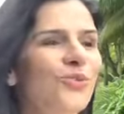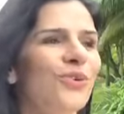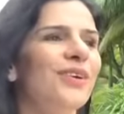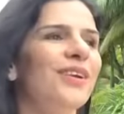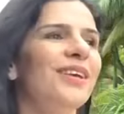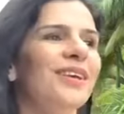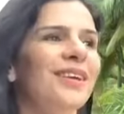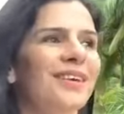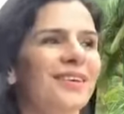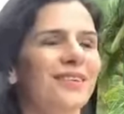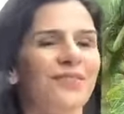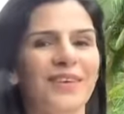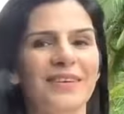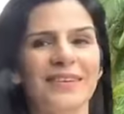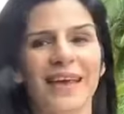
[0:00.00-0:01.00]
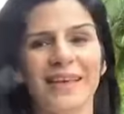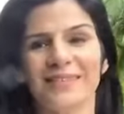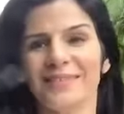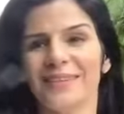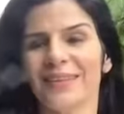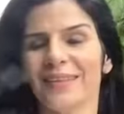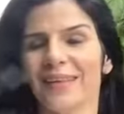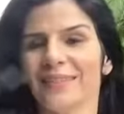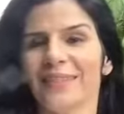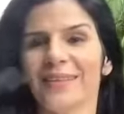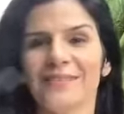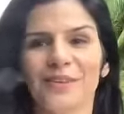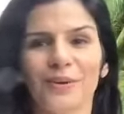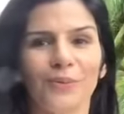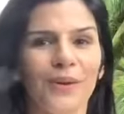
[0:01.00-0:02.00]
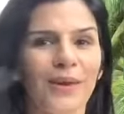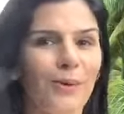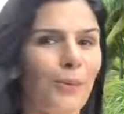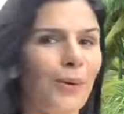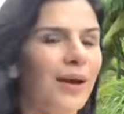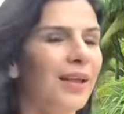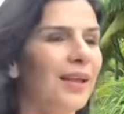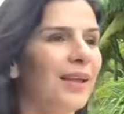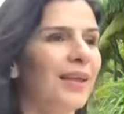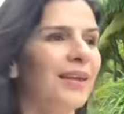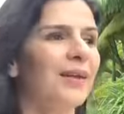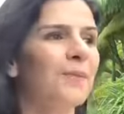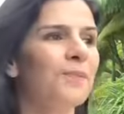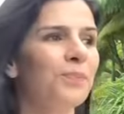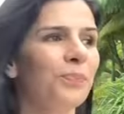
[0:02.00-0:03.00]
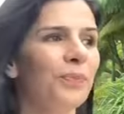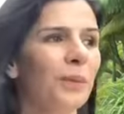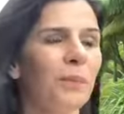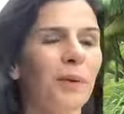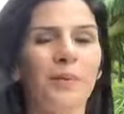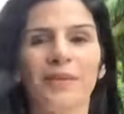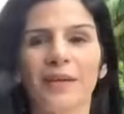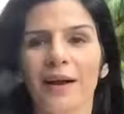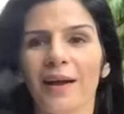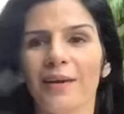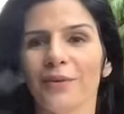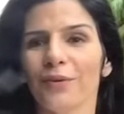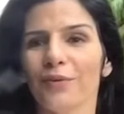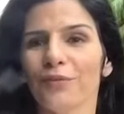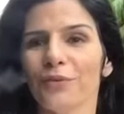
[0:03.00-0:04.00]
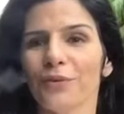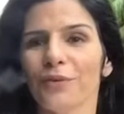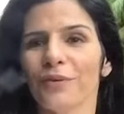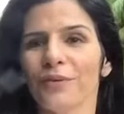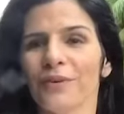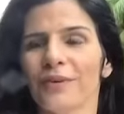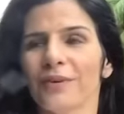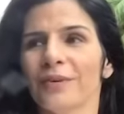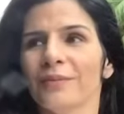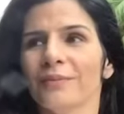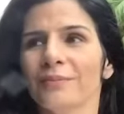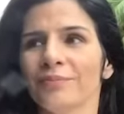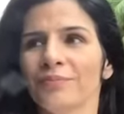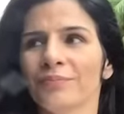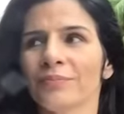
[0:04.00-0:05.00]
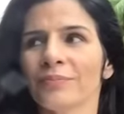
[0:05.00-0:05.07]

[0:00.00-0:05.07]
really fantastic and things are going well and maybe the kind of you know um,